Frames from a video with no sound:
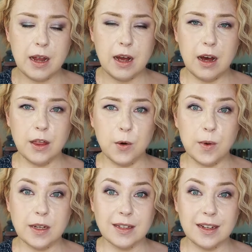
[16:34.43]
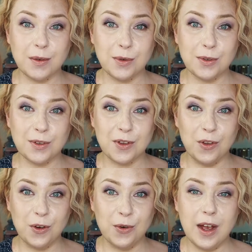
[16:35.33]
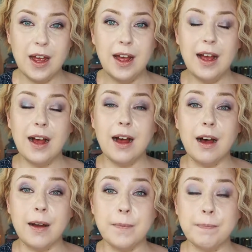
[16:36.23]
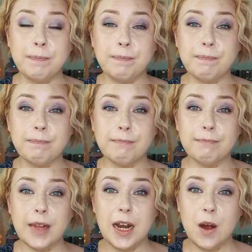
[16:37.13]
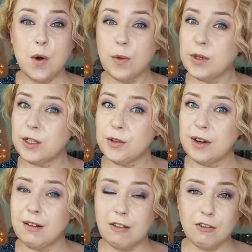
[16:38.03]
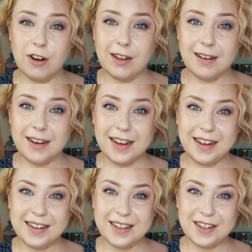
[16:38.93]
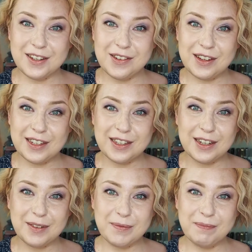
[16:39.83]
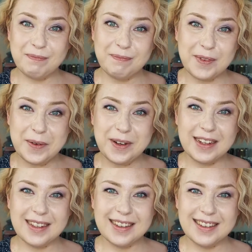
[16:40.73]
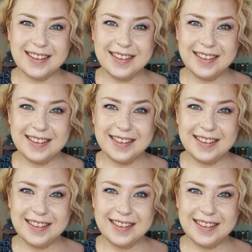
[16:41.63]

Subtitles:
Otherwise, I wouldn't know. Now I wish you have a great day and see you next time. Bye bye.